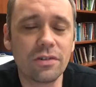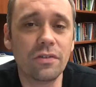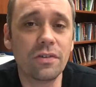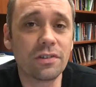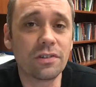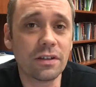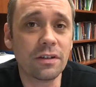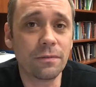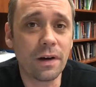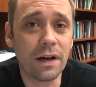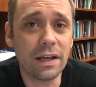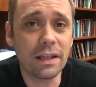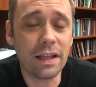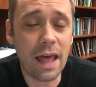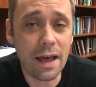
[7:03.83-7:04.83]
the
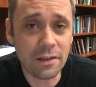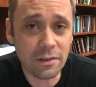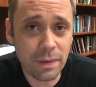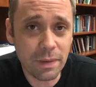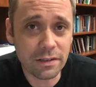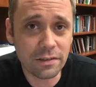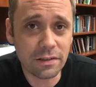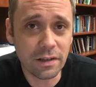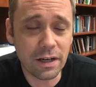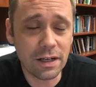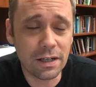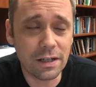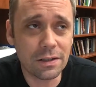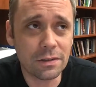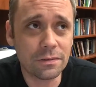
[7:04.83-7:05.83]
signifying aspects
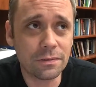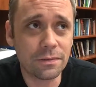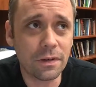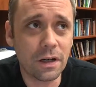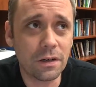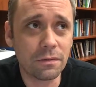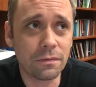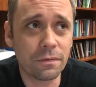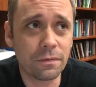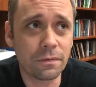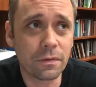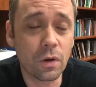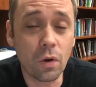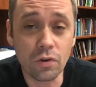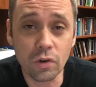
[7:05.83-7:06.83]
of
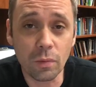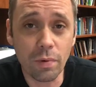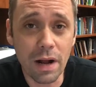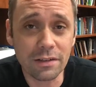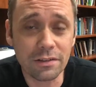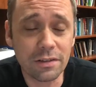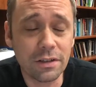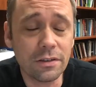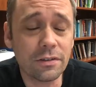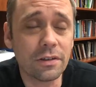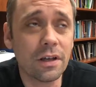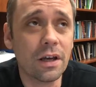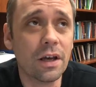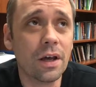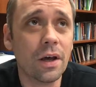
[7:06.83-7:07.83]
cultural
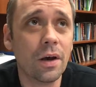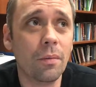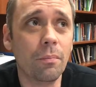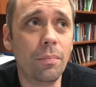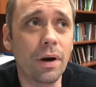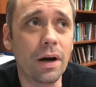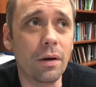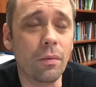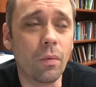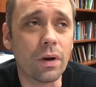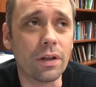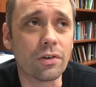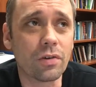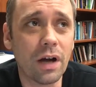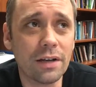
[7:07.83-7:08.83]
practices, but
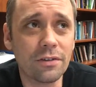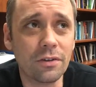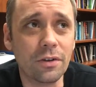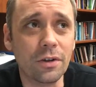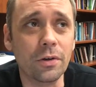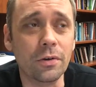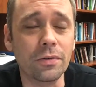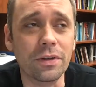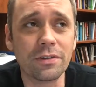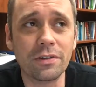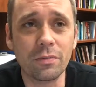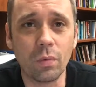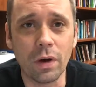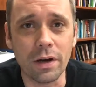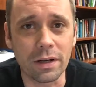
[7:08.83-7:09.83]
what it tries to do, and this
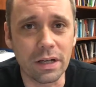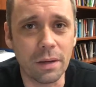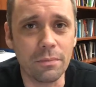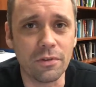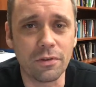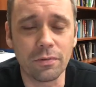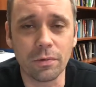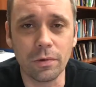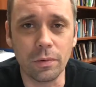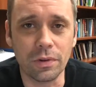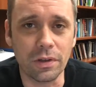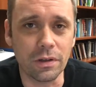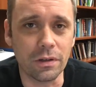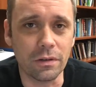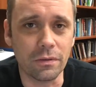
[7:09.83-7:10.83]
is where it comes through
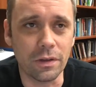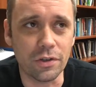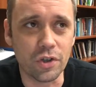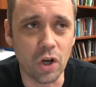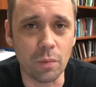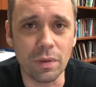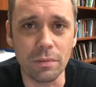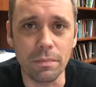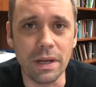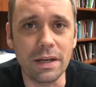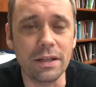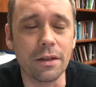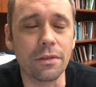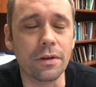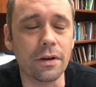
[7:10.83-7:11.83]
with the German
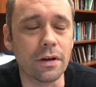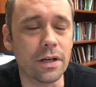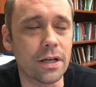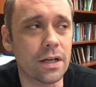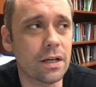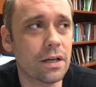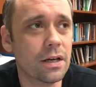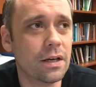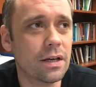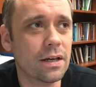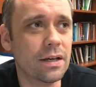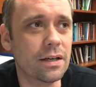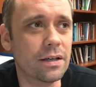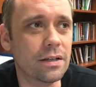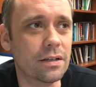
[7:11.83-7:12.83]
media theory,
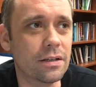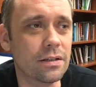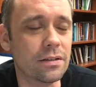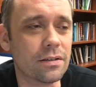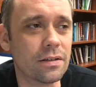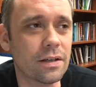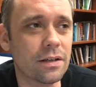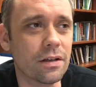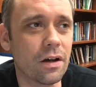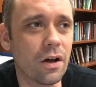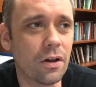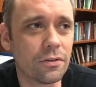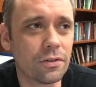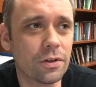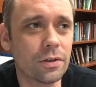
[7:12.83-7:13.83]
is it
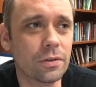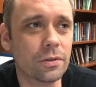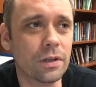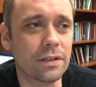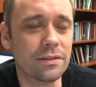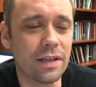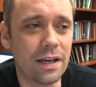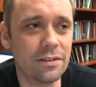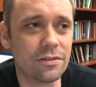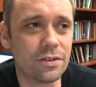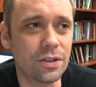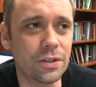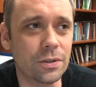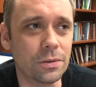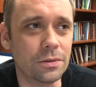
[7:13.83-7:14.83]
also attends
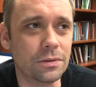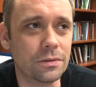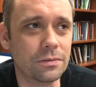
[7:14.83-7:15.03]
to,